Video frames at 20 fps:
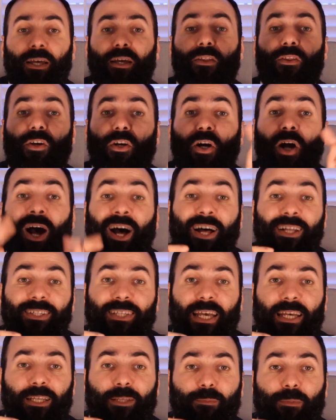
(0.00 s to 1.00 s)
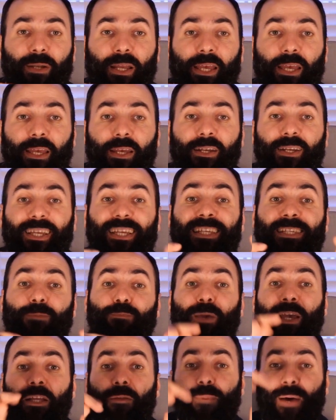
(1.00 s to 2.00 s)
the contact prayer is
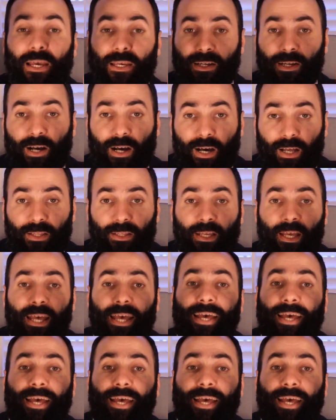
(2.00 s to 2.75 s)
paid by God.